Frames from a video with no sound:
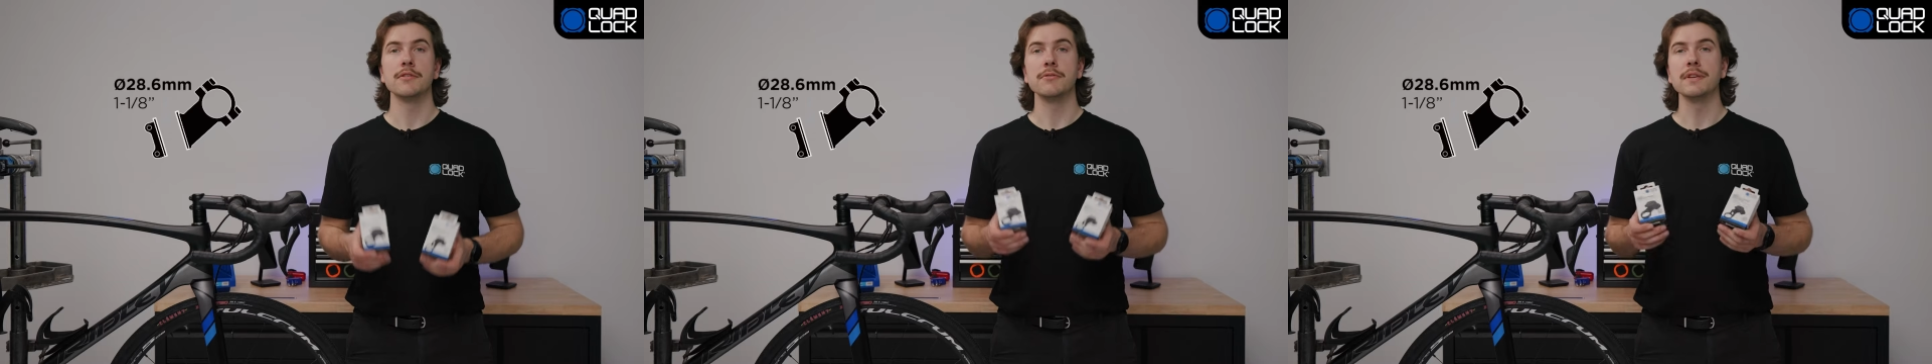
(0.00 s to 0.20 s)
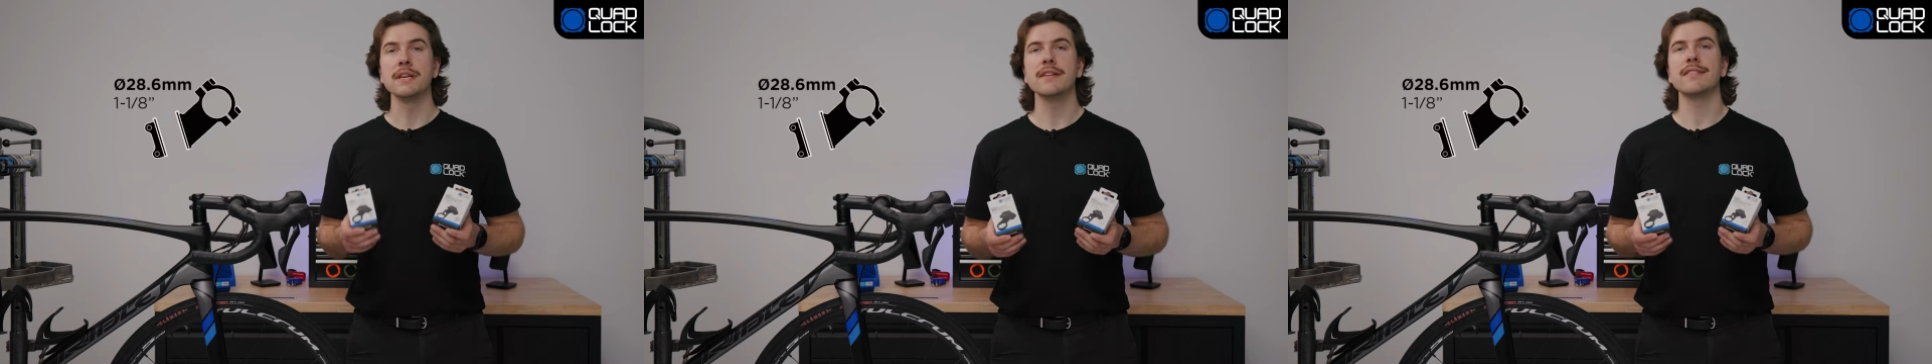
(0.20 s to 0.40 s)
You
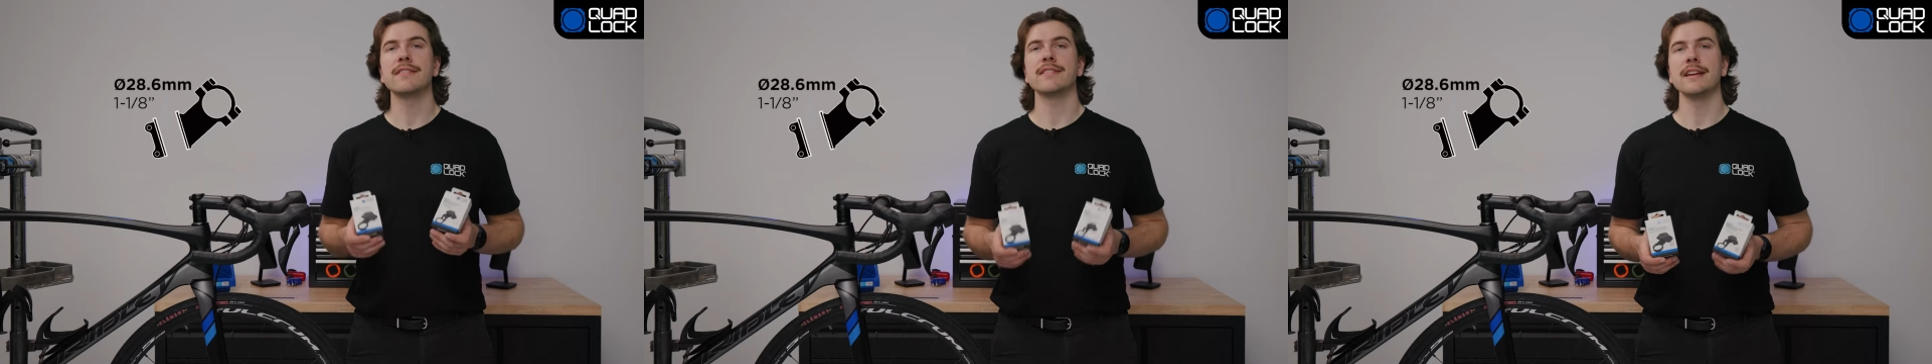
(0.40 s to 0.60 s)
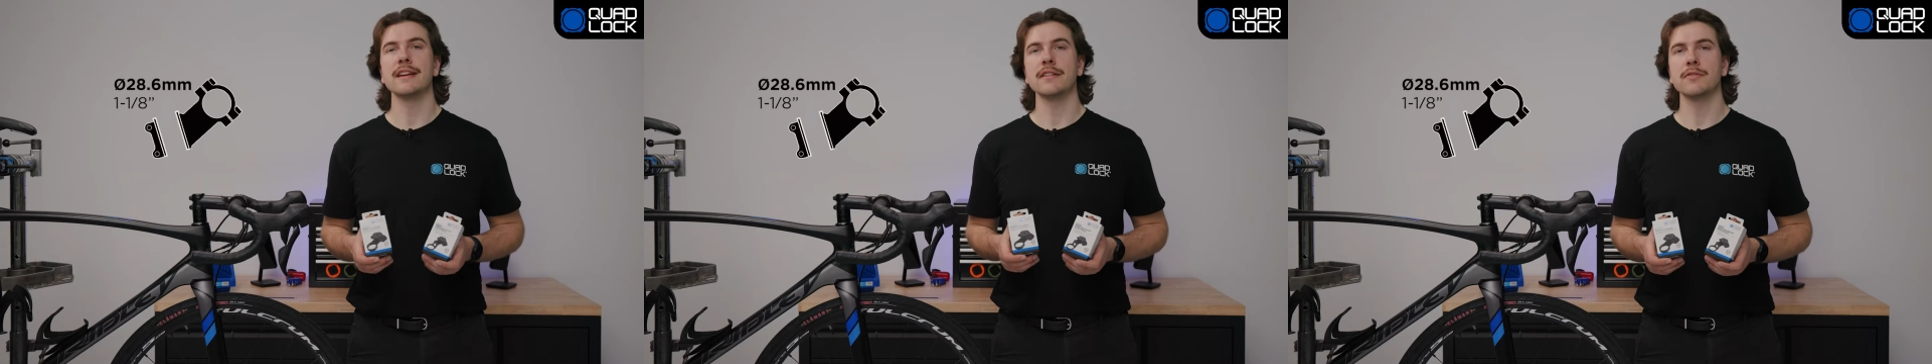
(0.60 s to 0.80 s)
need a
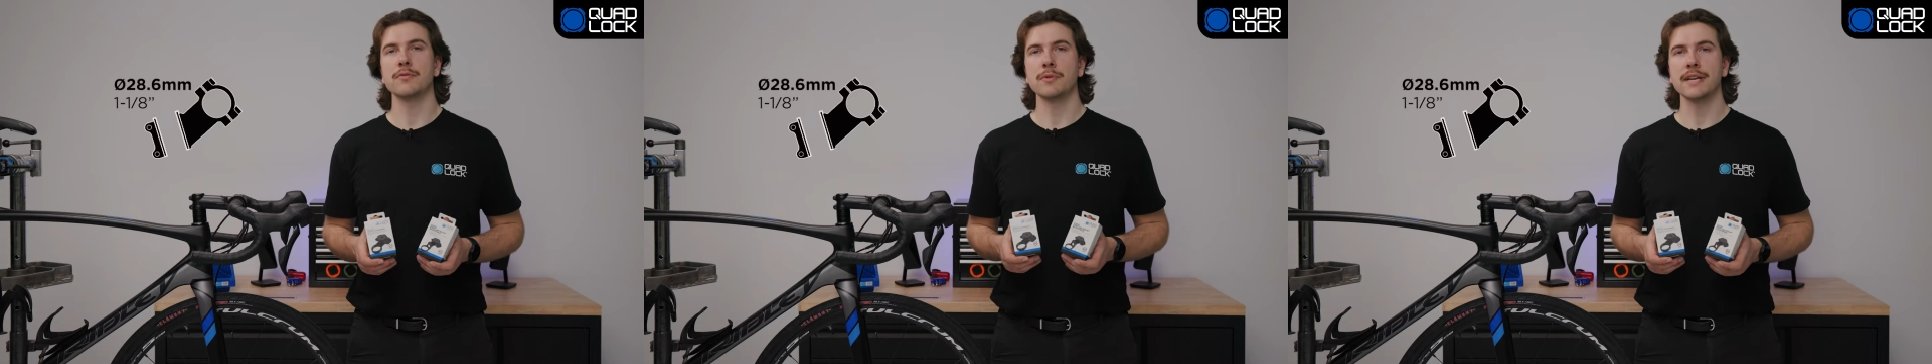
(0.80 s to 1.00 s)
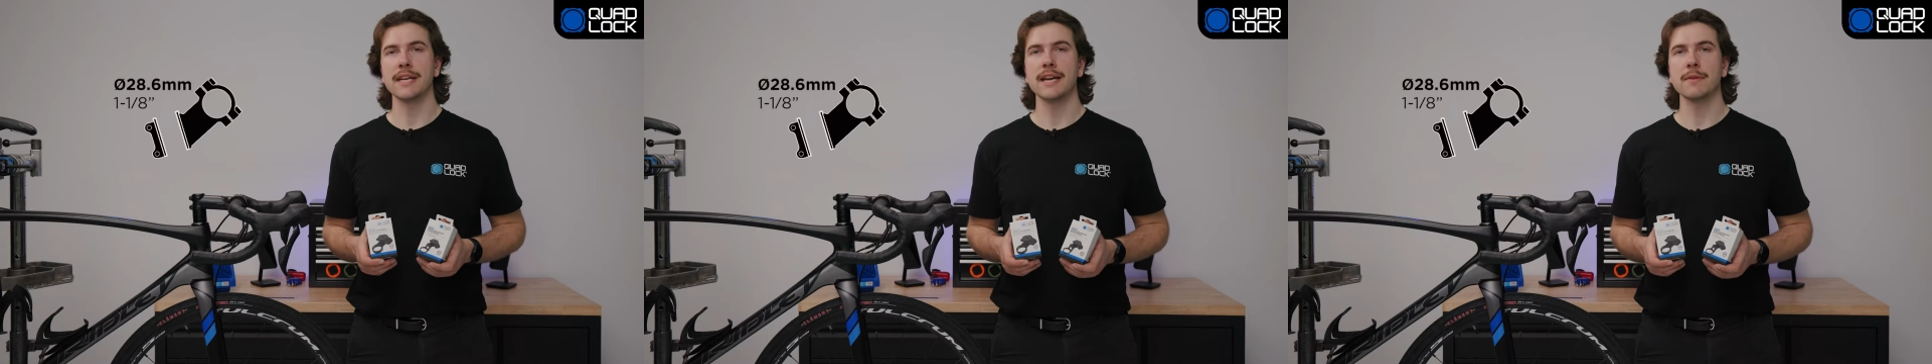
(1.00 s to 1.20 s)
standard
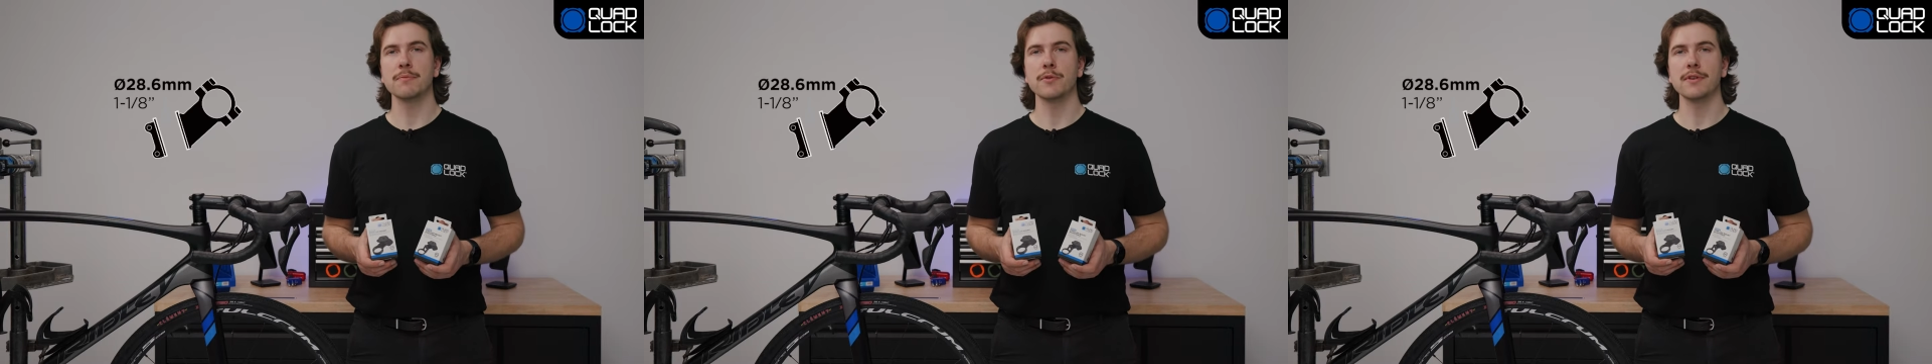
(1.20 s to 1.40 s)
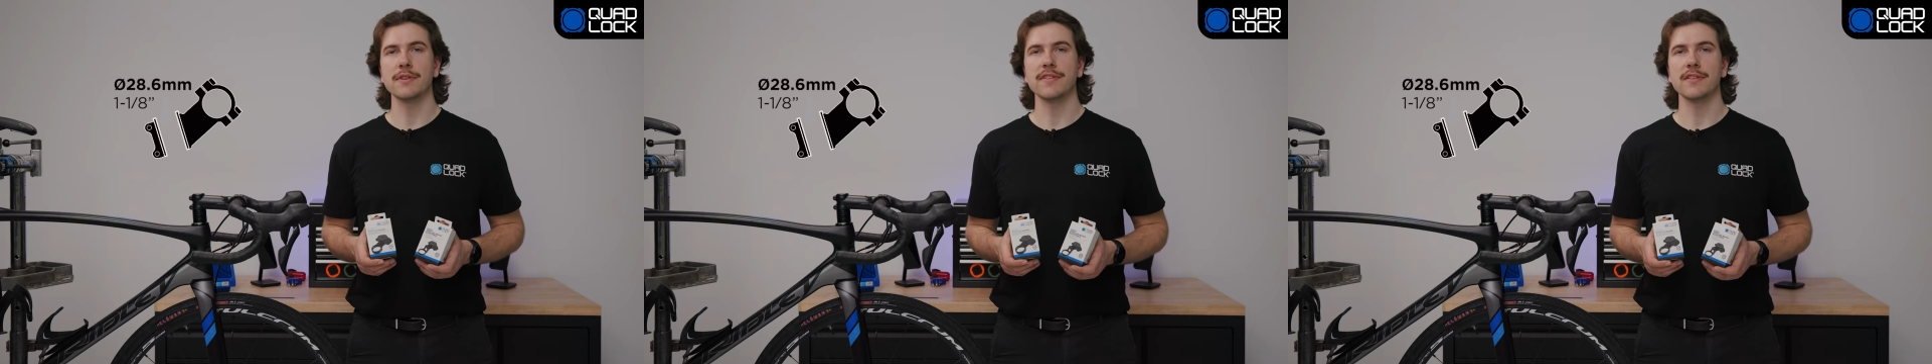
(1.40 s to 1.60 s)

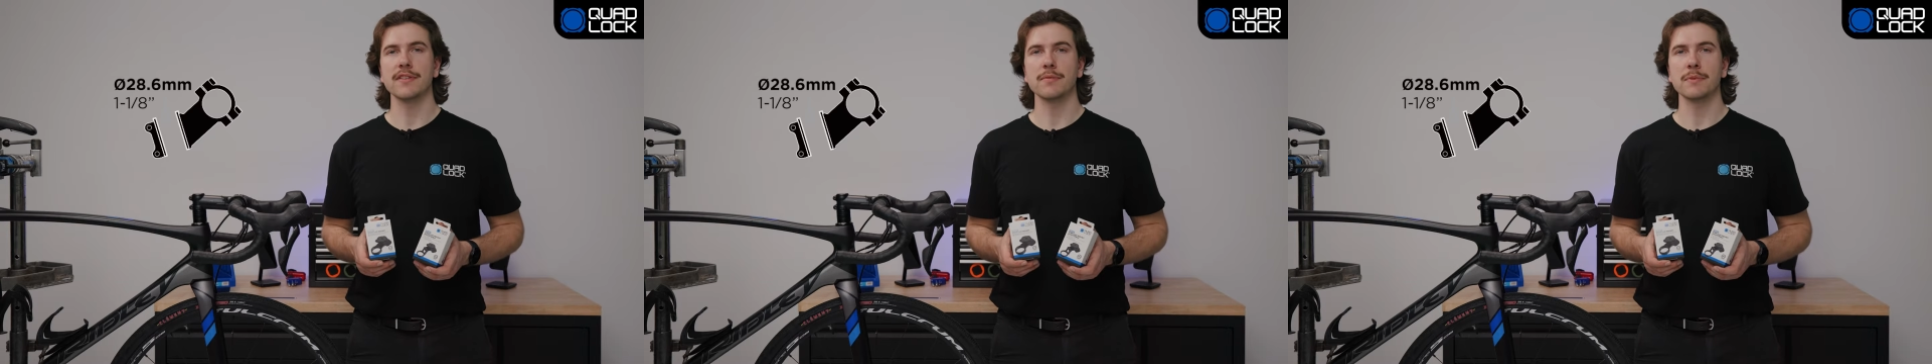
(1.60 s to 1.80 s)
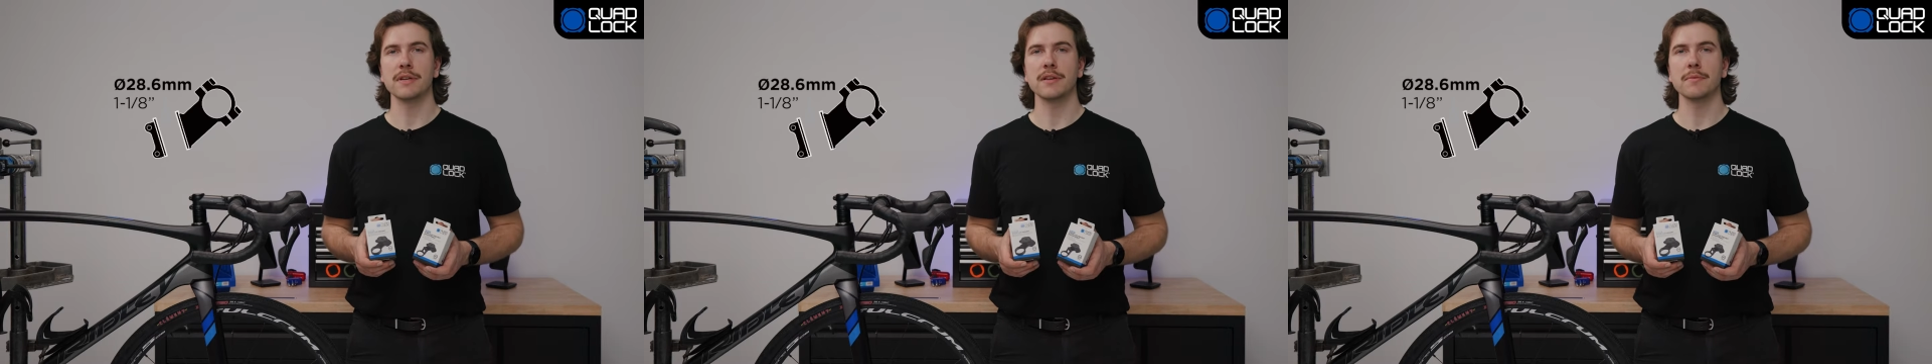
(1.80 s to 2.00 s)

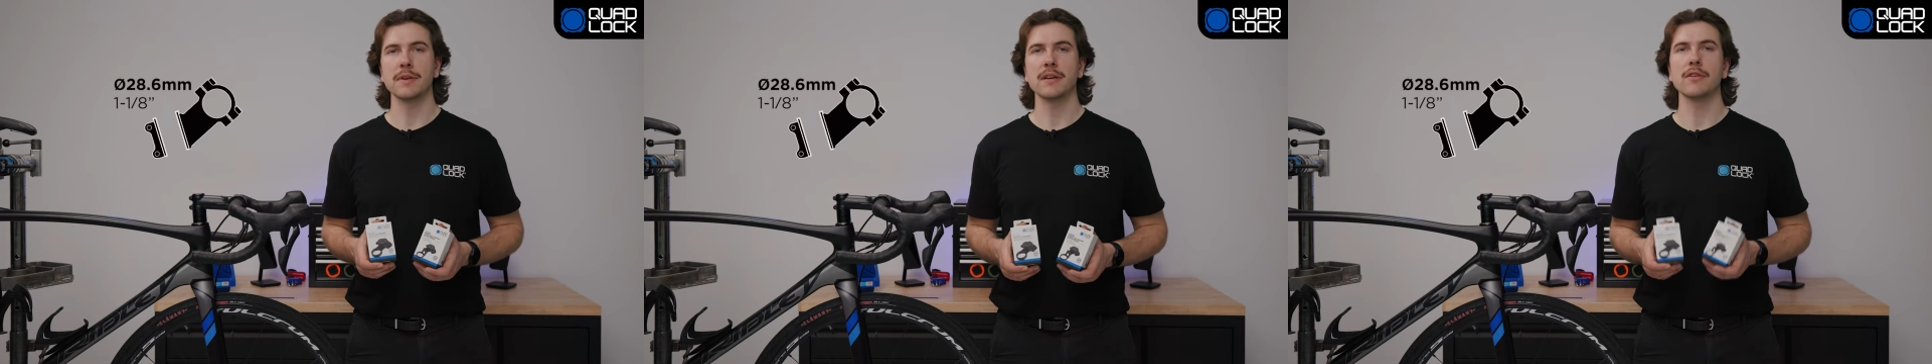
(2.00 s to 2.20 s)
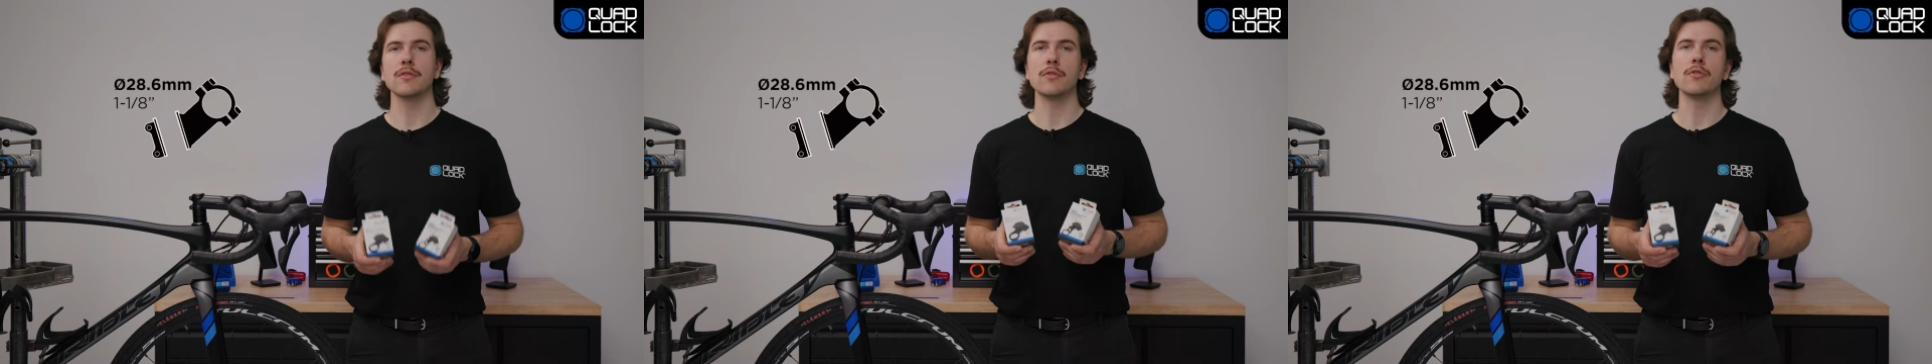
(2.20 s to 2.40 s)

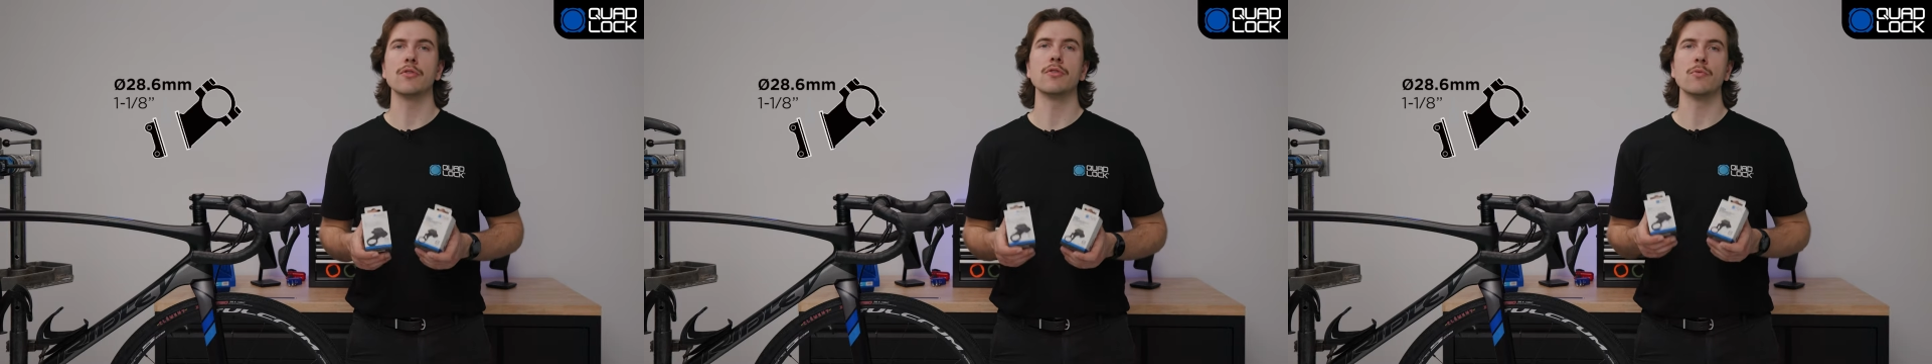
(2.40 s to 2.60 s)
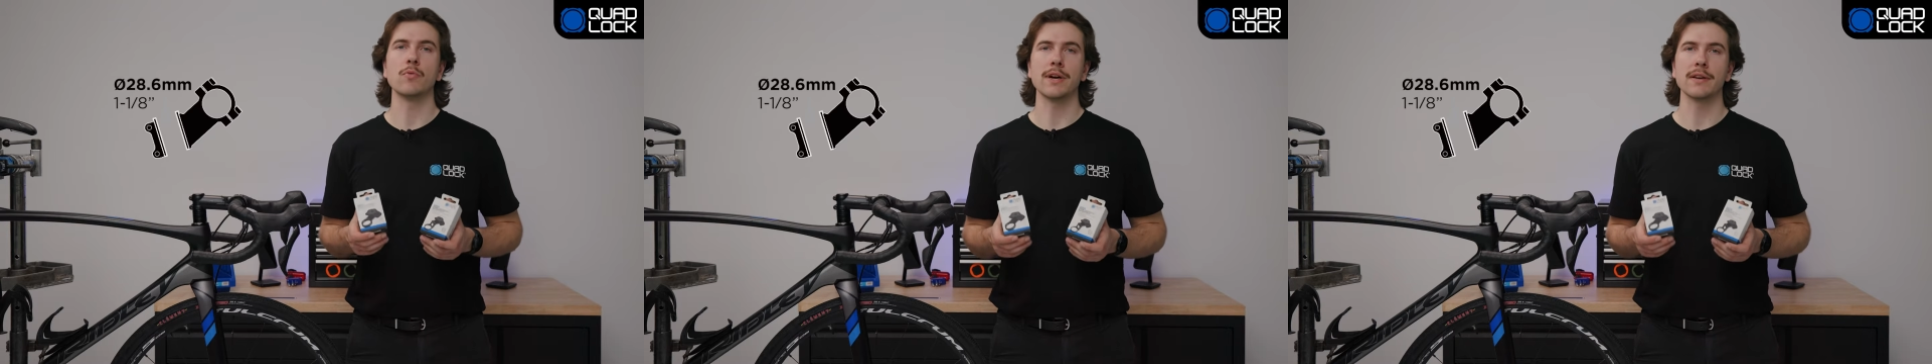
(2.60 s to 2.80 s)
28.6mm
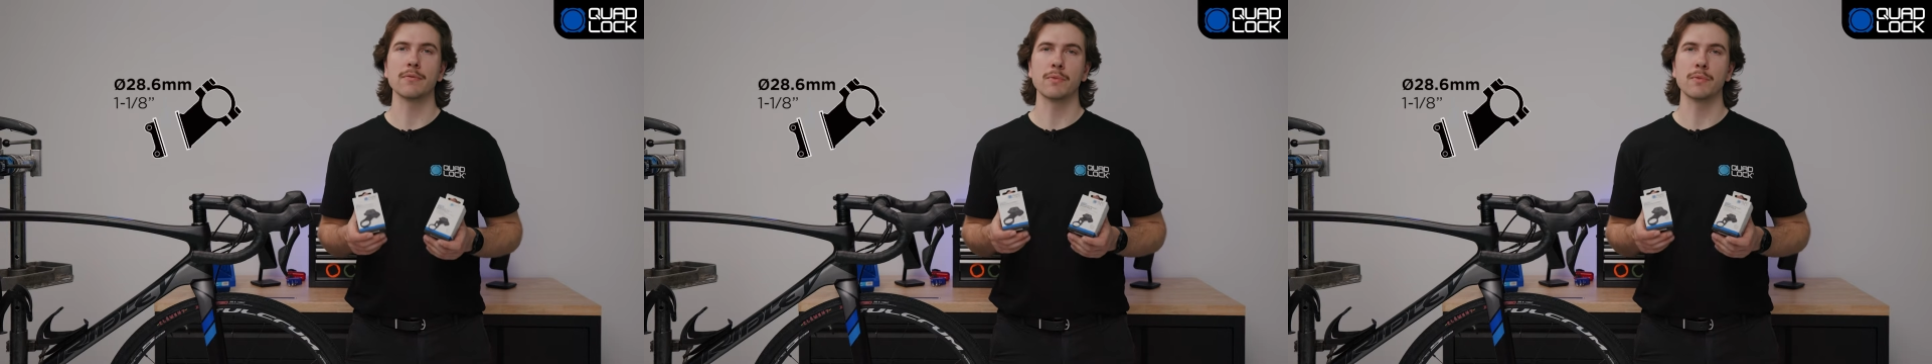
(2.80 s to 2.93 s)
or 1